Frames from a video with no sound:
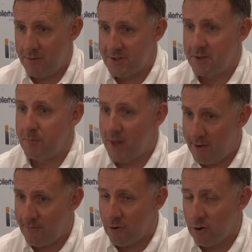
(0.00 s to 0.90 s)
if it's a
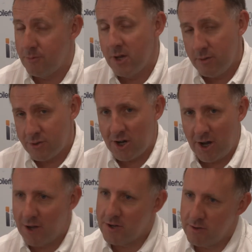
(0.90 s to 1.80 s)
platform, which
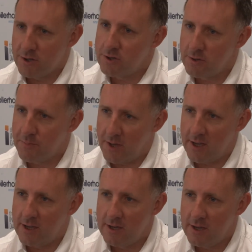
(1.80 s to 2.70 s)
I argue it should
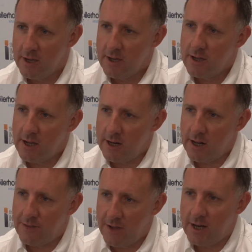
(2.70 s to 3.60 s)
be, it
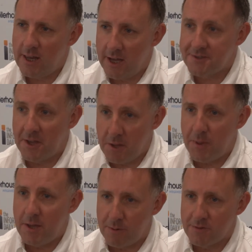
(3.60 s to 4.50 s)
then allows other
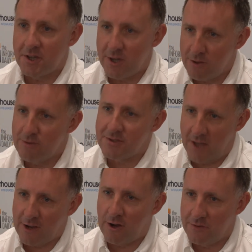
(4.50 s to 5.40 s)
people to use
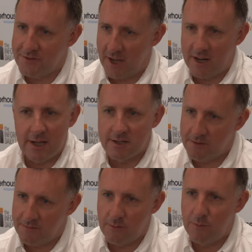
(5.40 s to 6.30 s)
that content in
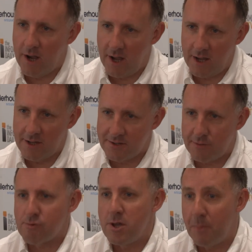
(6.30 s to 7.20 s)
different ways, to
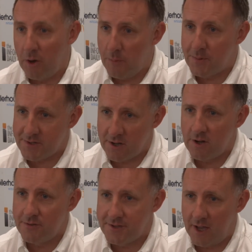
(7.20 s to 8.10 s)
repurpose the
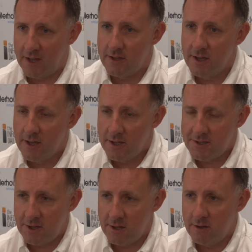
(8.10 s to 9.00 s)
content,
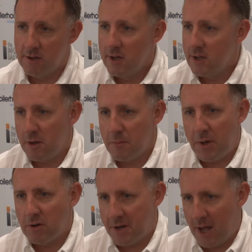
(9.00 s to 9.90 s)
to
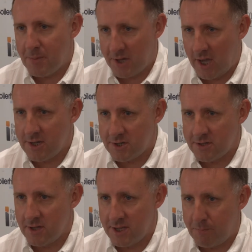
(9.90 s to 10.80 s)
build an
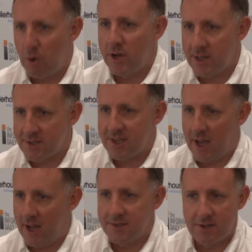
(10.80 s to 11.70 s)
application that points
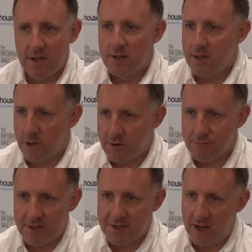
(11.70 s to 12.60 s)
at local
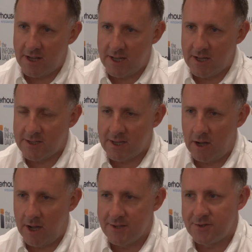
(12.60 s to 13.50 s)
recycling
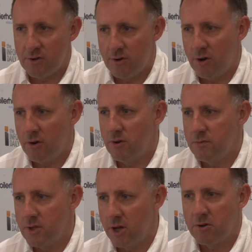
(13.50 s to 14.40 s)
sites or
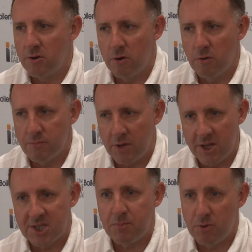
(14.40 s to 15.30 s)
local
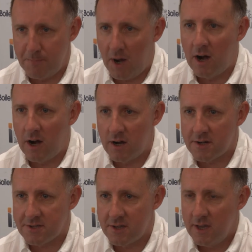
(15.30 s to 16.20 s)
municipal
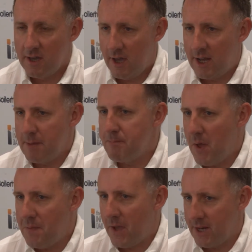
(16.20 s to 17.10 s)
parks and
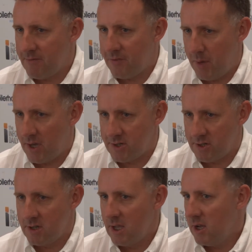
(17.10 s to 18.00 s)
embed that
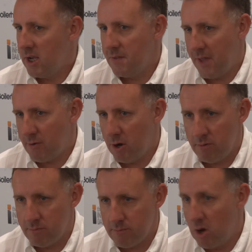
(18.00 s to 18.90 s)
information in their
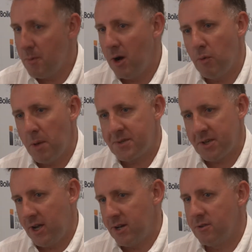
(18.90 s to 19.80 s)
own mobile
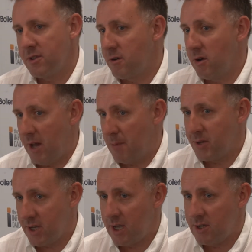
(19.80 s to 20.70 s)
website or their own
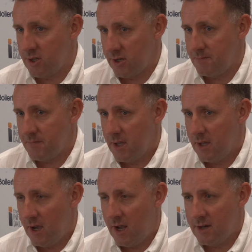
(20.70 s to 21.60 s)
application.
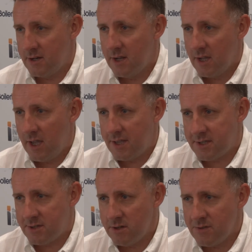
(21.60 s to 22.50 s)
And it's
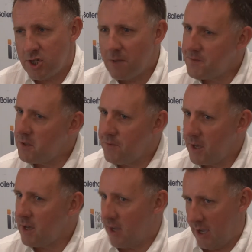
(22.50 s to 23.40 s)
a sort of shift in
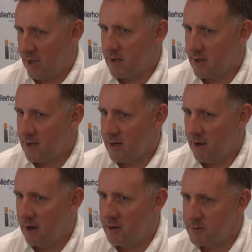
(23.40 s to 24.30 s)
thinking.
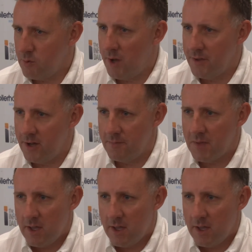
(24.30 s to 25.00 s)
It's one that